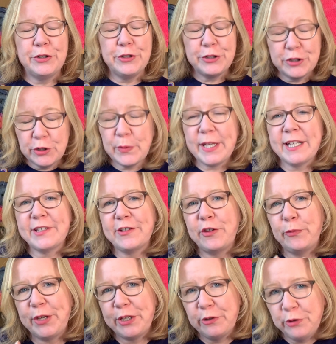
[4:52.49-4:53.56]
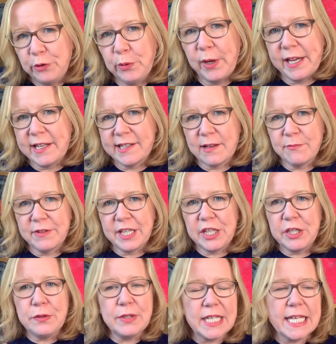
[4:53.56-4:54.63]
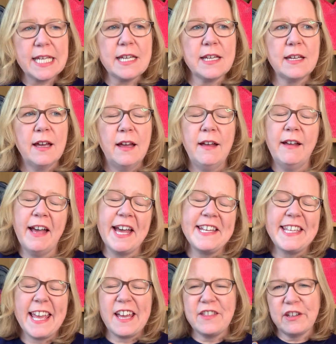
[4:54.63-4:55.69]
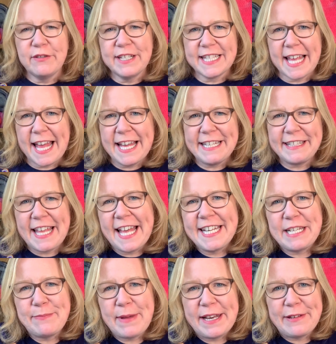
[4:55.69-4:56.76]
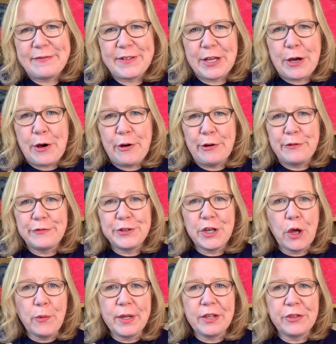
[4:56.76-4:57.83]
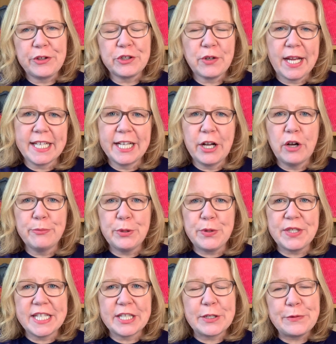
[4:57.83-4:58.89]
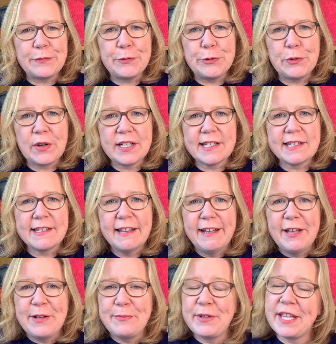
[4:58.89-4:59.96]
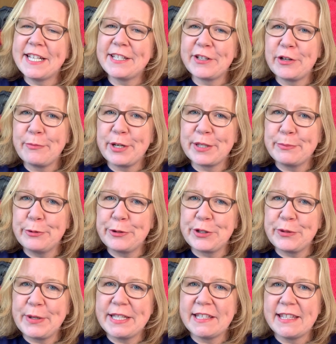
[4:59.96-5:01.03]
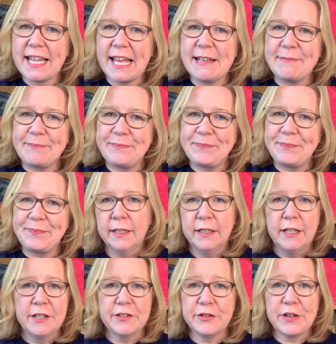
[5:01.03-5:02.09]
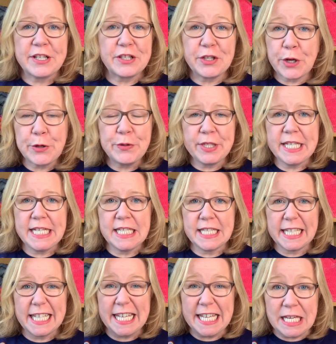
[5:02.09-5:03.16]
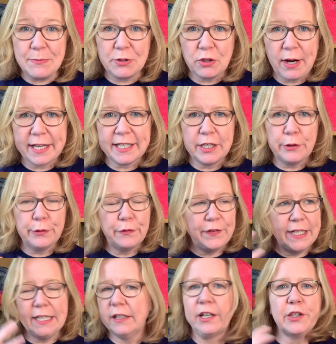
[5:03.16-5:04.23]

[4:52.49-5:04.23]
doing so that we can create something unique And yeah, there is that added benefit of knowing that tracking our moods is good for us, but there's so much more to it than that. So there's no need to keep tracking or feeling like